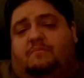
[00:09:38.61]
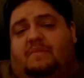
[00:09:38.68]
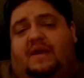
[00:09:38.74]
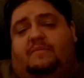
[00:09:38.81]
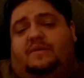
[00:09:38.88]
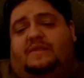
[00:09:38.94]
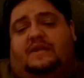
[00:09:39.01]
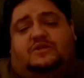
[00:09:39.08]

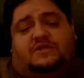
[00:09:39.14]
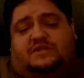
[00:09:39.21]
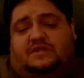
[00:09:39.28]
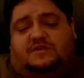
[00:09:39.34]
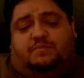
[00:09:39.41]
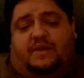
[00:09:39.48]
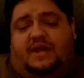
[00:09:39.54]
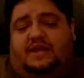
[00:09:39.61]
Maybe they just
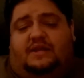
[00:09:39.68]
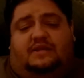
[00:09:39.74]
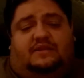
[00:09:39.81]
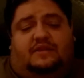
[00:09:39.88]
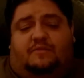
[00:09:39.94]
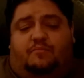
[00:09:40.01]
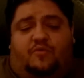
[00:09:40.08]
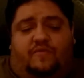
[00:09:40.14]
explain
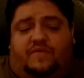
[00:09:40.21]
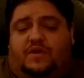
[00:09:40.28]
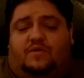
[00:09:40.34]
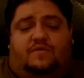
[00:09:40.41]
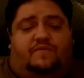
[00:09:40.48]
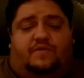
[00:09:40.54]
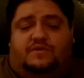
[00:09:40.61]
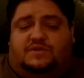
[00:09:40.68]
it that the movie
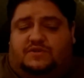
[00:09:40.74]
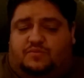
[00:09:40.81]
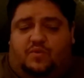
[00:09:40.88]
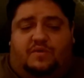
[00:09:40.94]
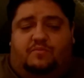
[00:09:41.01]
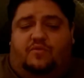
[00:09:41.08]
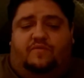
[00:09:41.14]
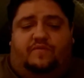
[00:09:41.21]
universe is
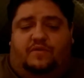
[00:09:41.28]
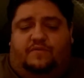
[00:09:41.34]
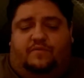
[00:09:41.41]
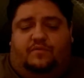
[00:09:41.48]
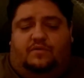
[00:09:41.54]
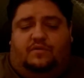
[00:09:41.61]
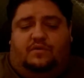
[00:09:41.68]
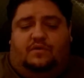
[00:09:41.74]
one movie,